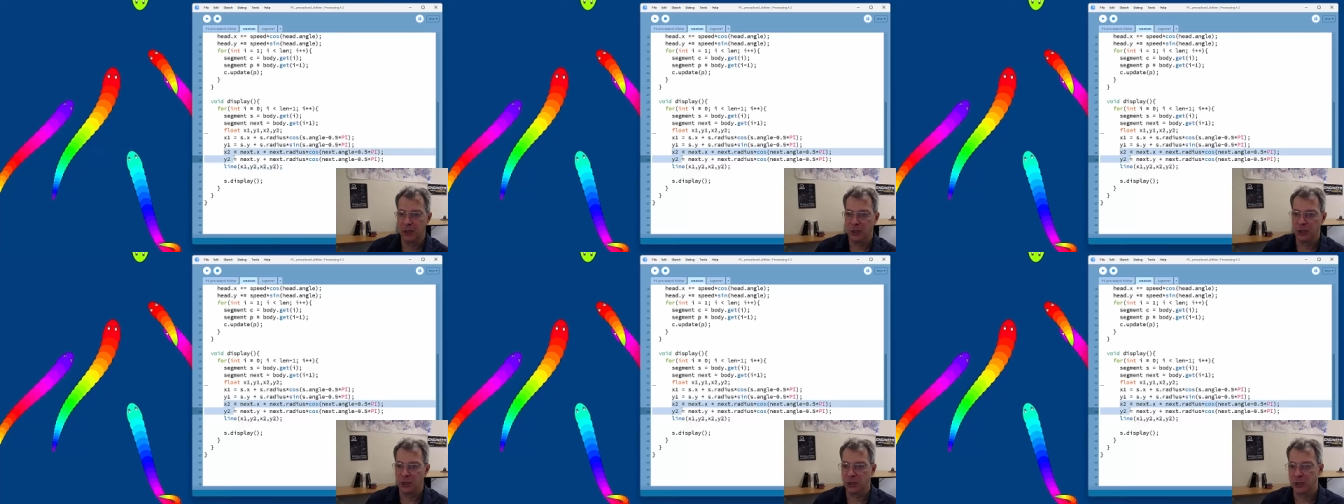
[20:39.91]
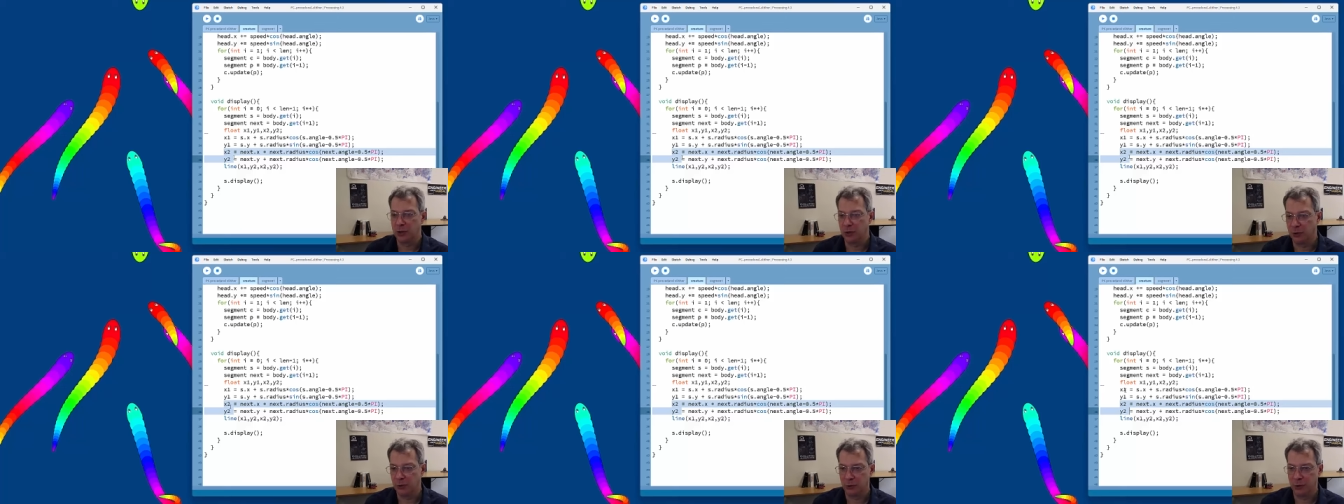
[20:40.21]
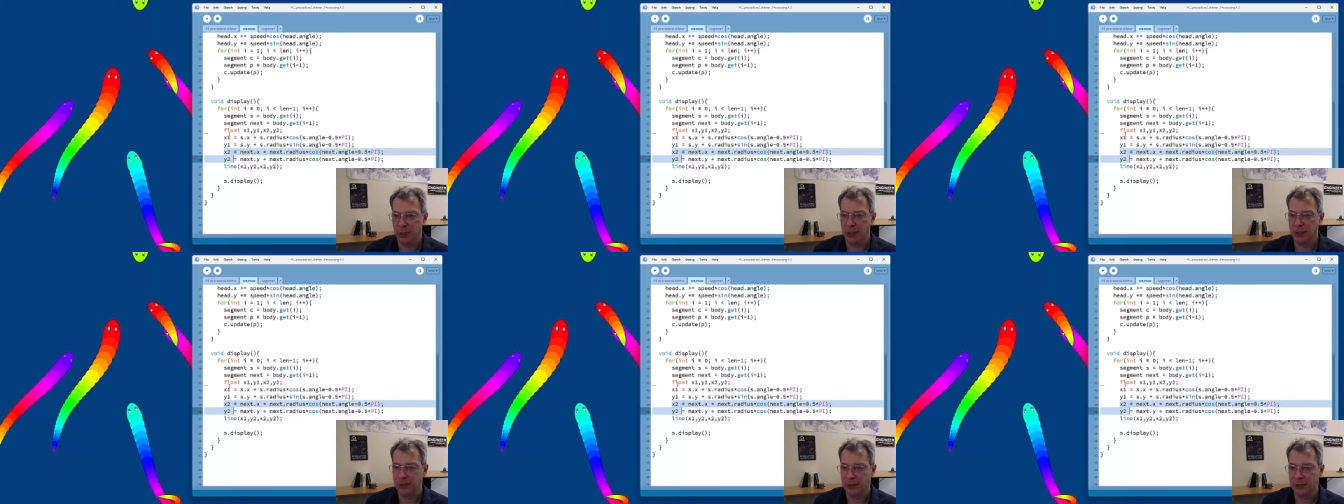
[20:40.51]
So
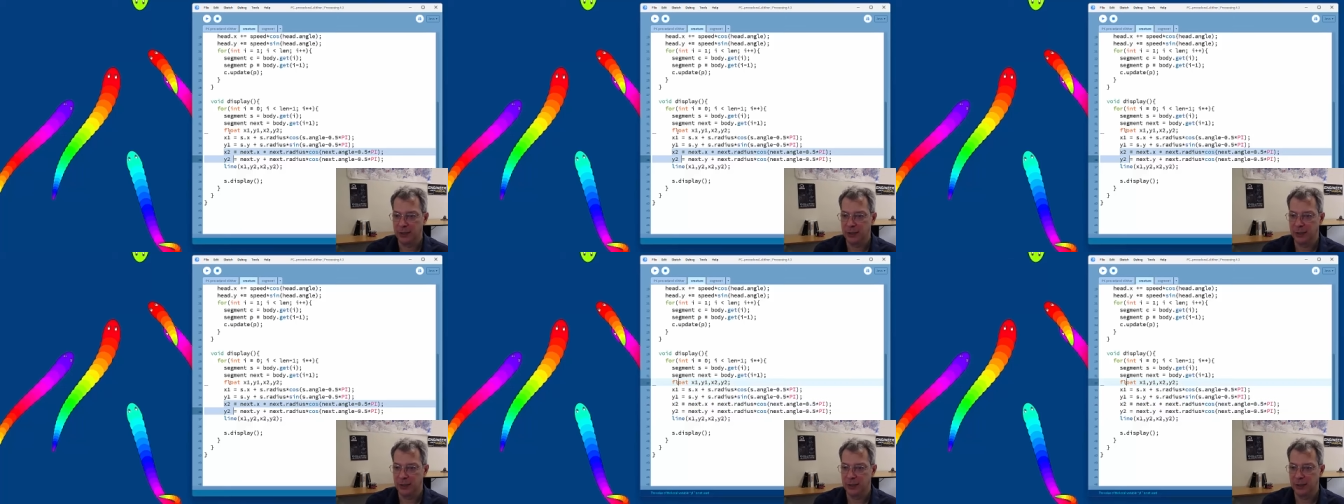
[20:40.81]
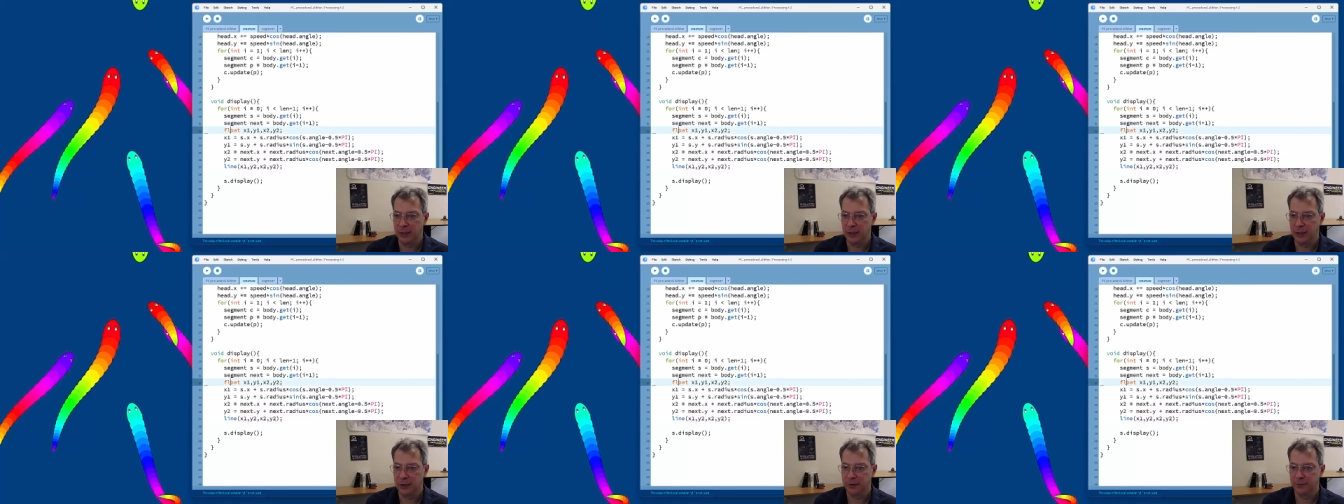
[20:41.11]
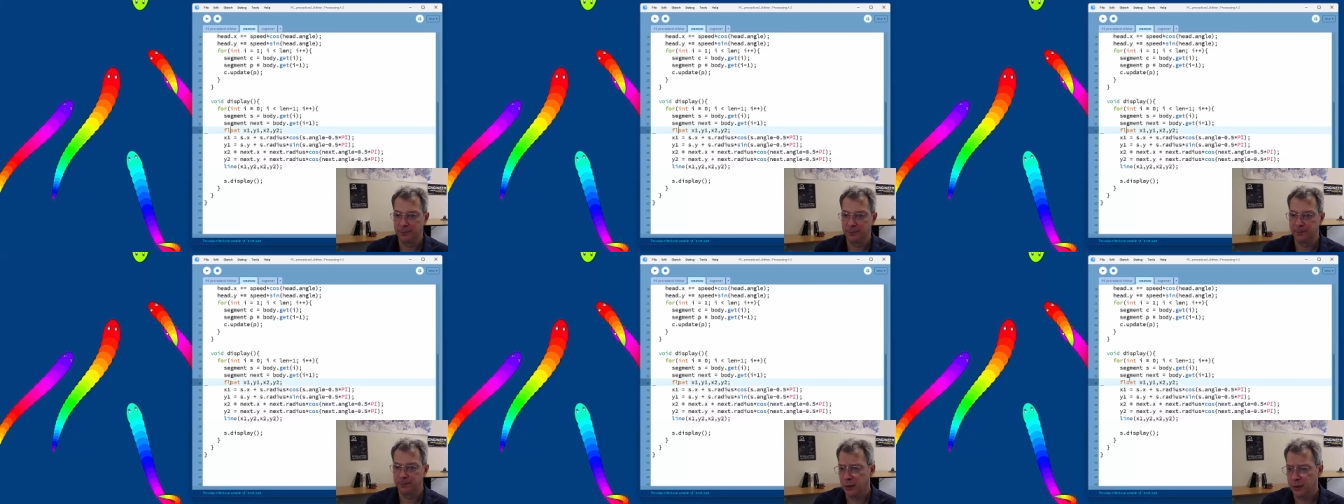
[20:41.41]
let's see here,
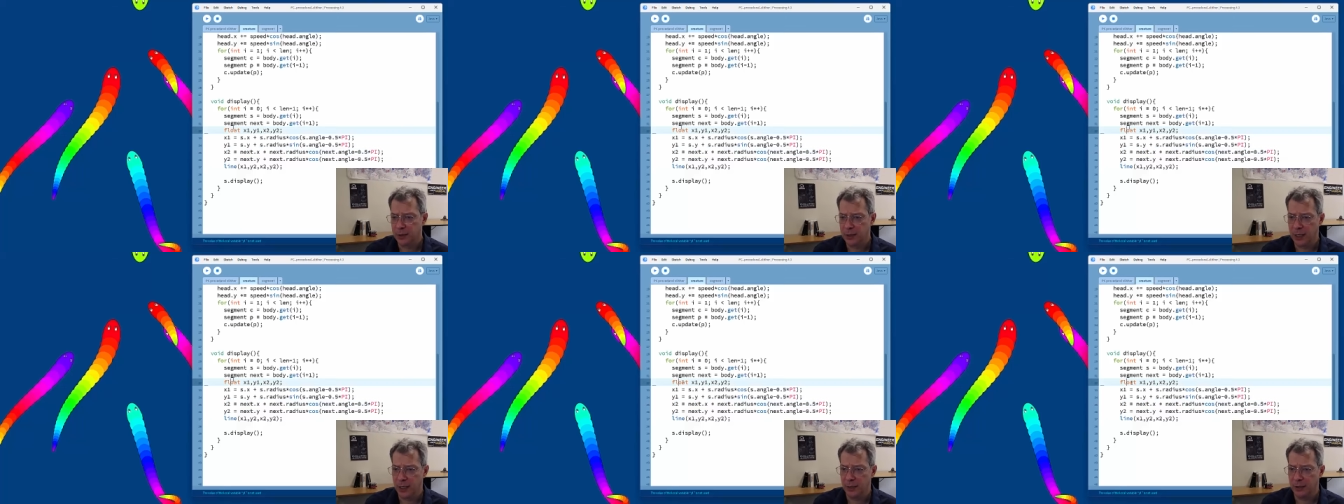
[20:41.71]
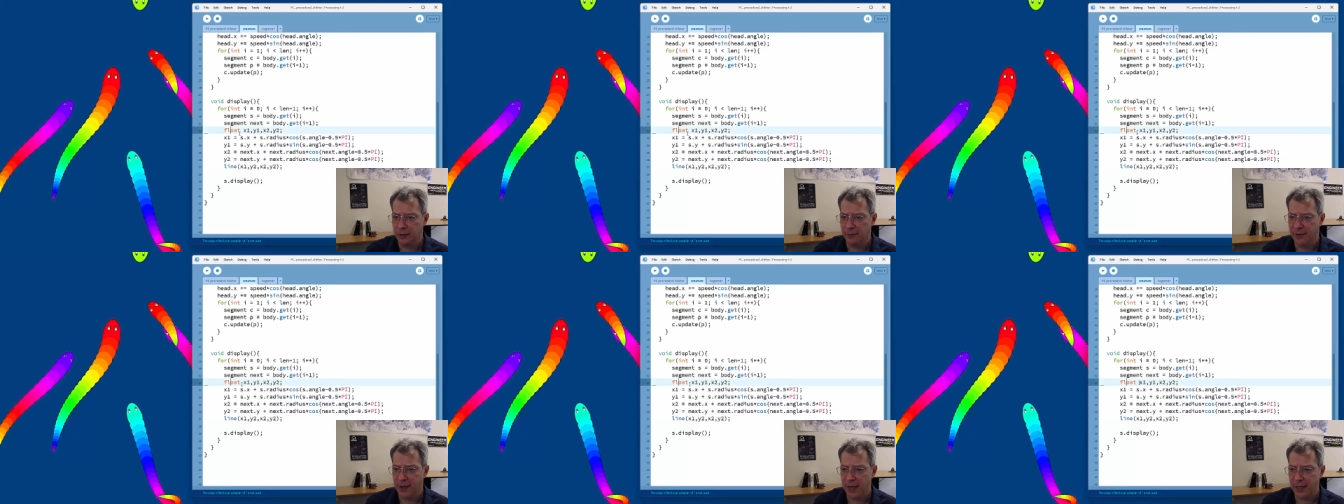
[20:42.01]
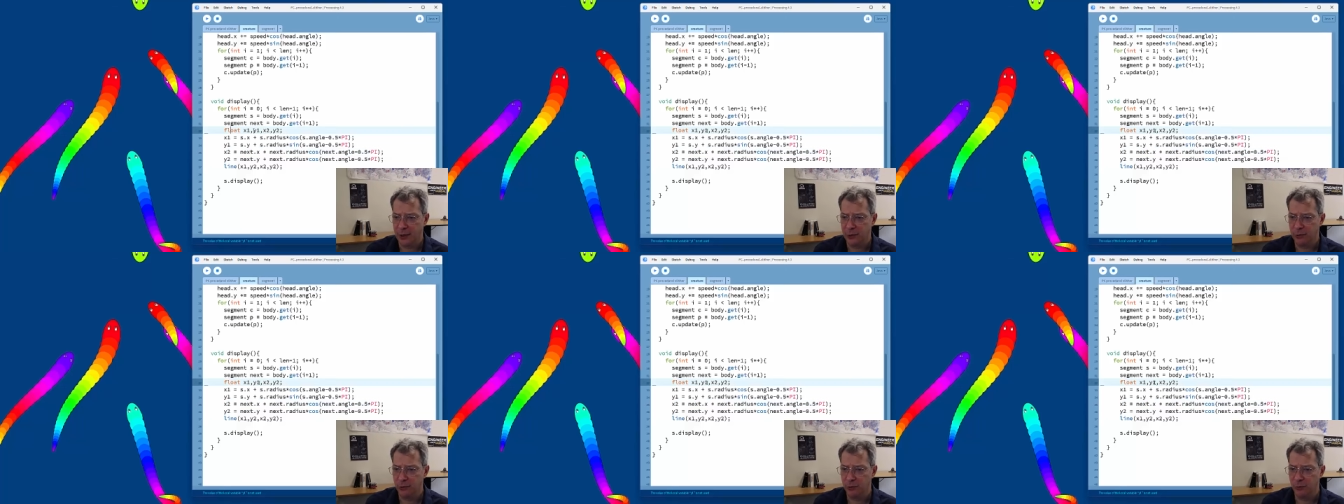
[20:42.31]
saying the
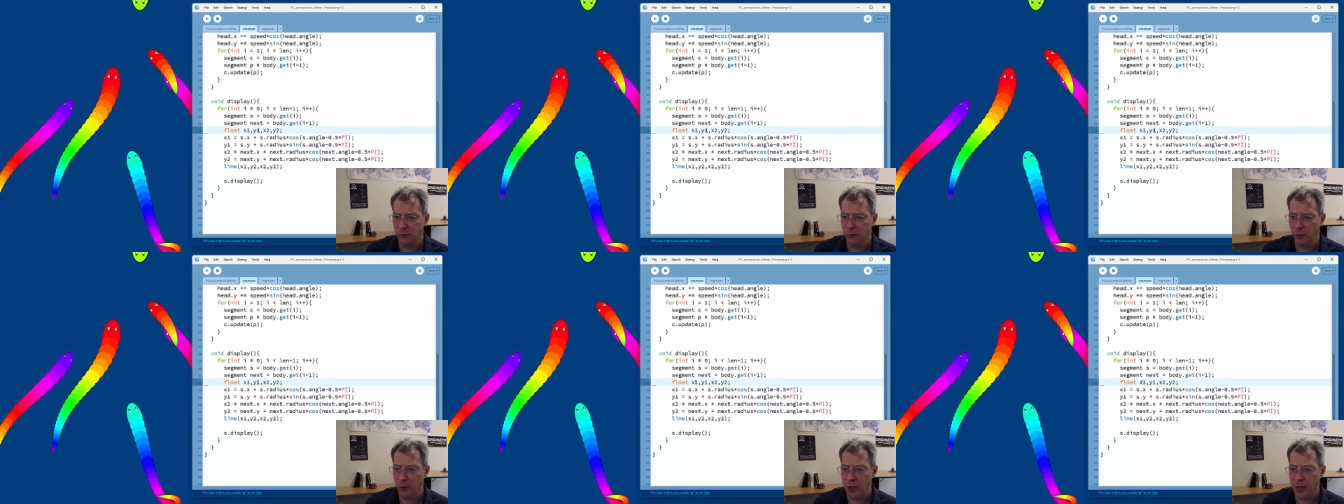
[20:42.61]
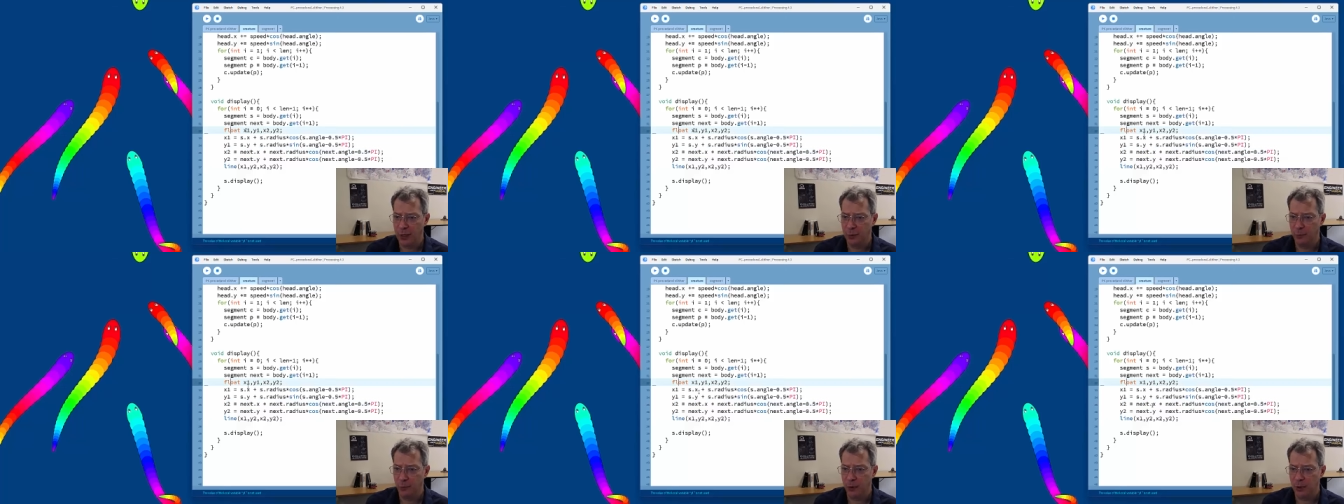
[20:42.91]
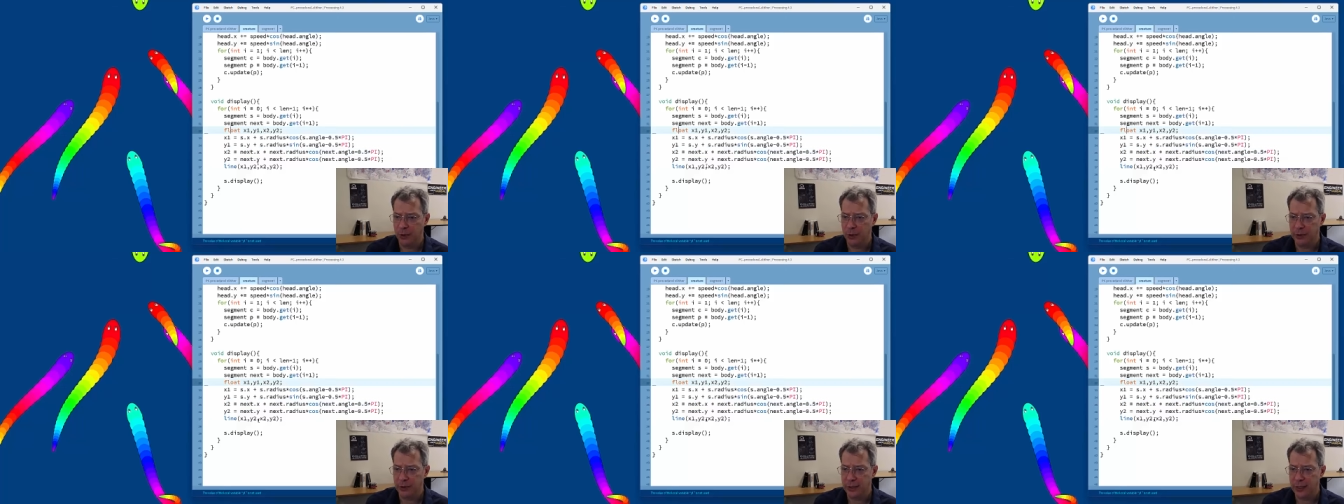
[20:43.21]
value of
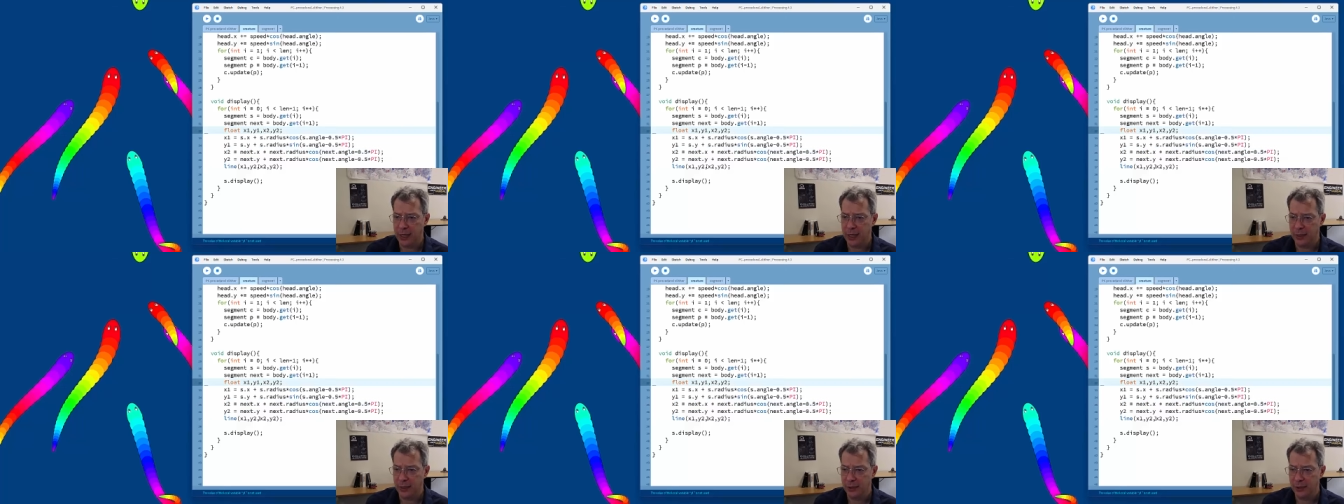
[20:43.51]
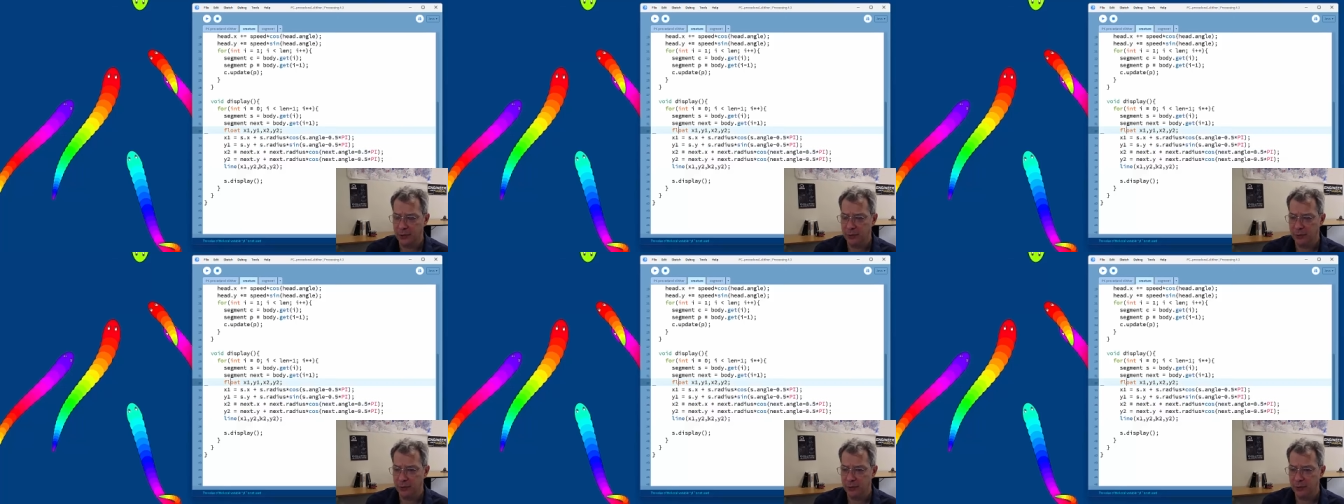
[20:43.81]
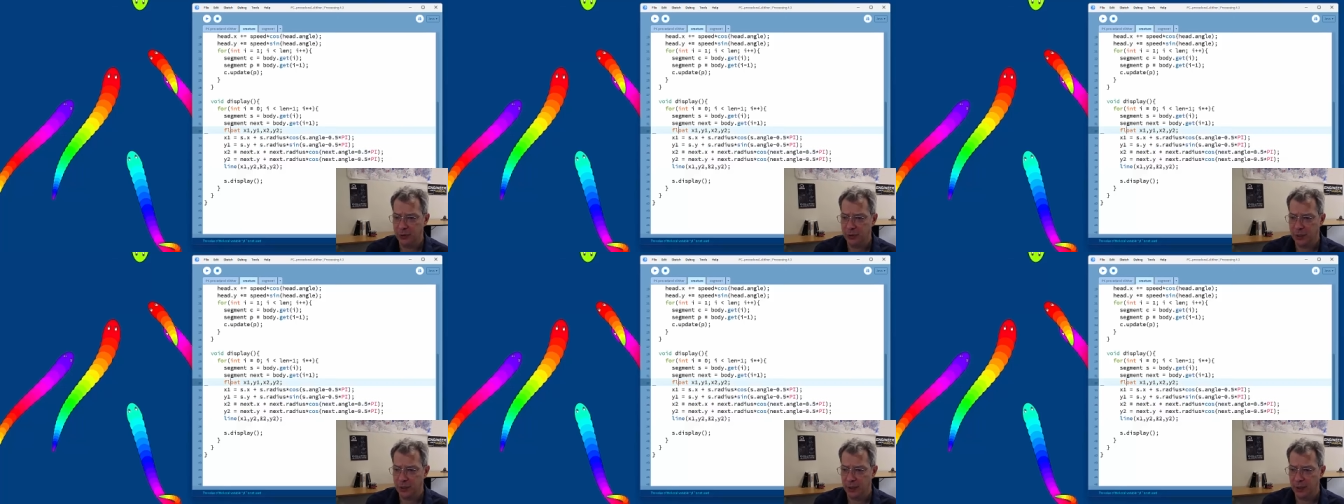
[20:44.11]
y1 is not used,